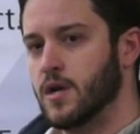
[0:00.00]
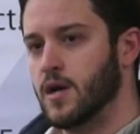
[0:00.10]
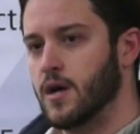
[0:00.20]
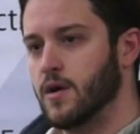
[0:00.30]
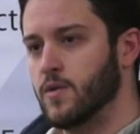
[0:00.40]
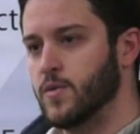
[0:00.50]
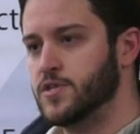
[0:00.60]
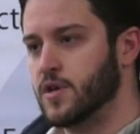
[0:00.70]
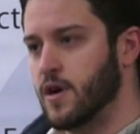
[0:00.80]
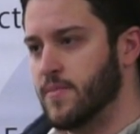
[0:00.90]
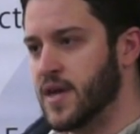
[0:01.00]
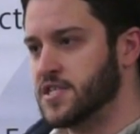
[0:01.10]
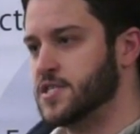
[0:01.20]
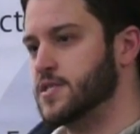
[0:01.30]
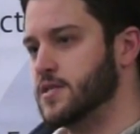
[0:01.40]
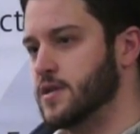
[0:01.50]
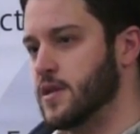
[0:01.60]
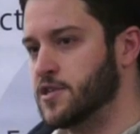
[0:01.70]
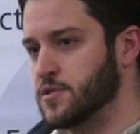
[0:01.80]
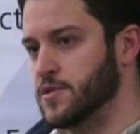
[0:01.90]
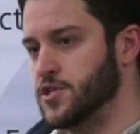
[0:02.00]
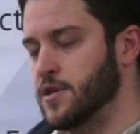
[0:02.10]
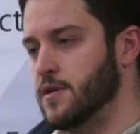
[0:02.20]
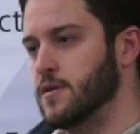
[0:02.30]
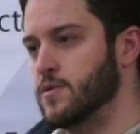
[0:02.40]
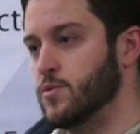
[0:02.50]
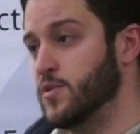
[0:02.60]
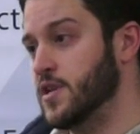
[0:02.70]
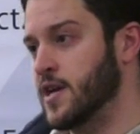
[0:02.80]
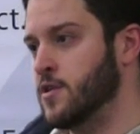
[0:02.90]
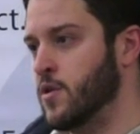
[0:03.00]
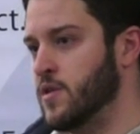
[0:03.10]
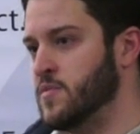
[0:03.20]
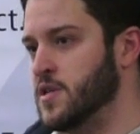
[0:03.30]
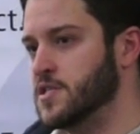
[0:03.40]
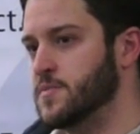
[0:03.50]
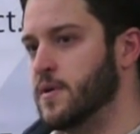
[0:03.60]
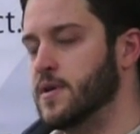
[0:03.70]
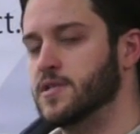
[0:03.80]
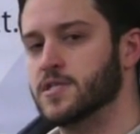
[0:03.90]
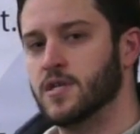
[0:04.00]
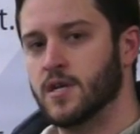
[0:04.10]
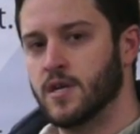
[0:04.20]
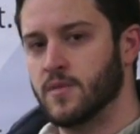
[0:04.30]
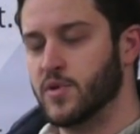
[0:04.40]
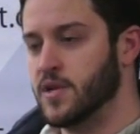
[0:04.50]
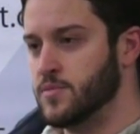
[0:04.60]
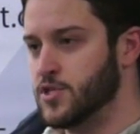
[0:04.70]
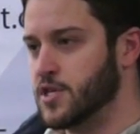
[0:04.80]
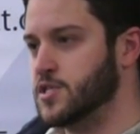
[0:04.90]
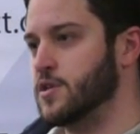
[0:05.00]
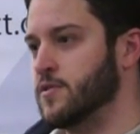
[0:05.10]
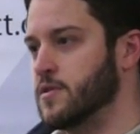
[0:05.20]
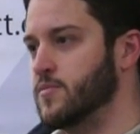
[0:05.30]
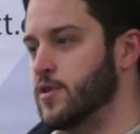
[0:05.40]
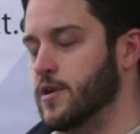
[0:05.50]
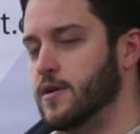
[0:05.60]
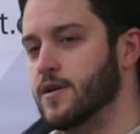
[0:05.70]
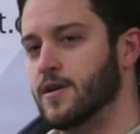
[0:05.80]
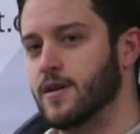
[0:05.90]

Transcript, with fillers: Uh, we took our best electrical engineer, who really had no ME experience, put him just on the Liberator.